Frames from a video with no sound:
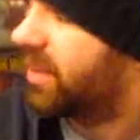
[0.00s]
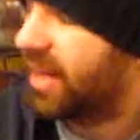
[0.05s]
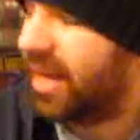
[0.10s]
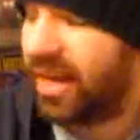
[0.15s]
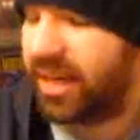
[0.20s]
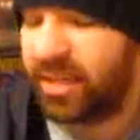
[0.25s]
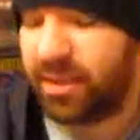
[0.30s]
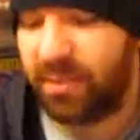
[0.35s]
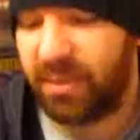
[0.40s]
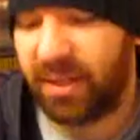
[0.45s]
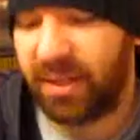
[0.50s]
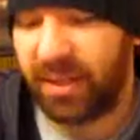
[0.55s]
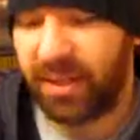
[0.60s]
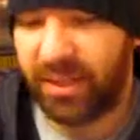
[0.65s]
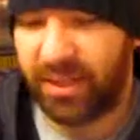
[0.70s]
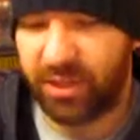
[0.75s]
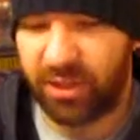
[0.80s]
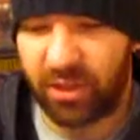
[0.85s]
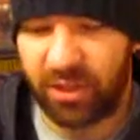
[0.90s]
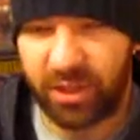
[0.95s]
the X Men and
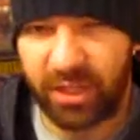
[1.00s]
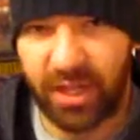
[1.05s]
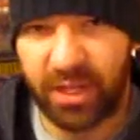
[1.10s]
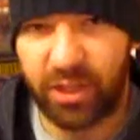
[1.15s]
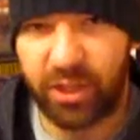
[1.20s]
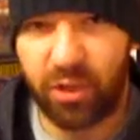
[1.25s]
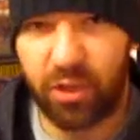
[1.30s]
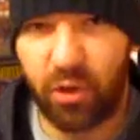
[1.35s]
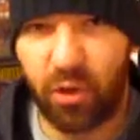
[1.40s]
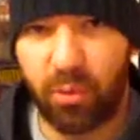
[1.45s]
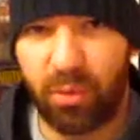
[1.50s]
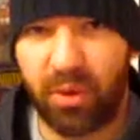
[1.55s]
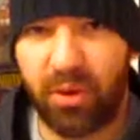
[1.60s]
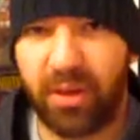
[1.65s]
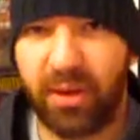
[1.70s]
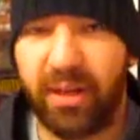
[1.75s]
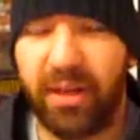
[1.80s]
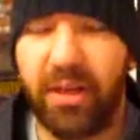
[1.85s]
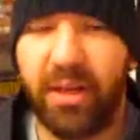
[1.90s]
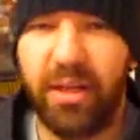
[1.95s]
he's all kind of sober
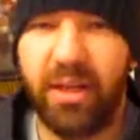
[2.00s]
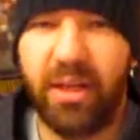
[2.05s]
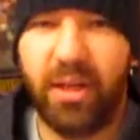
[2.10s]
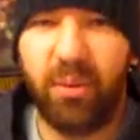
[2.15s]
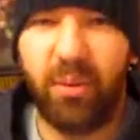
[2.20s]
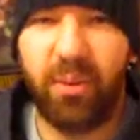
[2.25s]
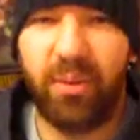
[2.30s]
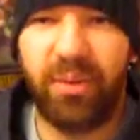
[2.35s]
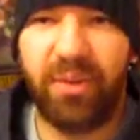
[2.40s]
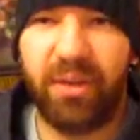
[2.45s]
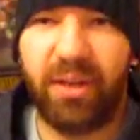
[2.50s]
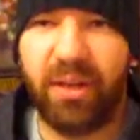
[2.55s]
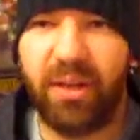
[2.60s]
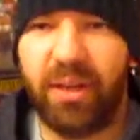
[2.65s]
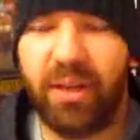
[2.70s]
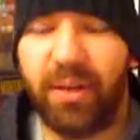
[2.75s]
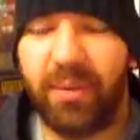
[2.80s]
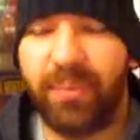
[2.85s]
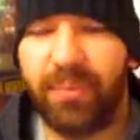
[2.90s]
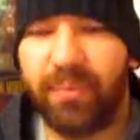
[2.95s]
and with
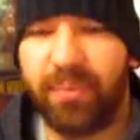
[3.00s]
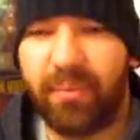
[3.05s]
uh,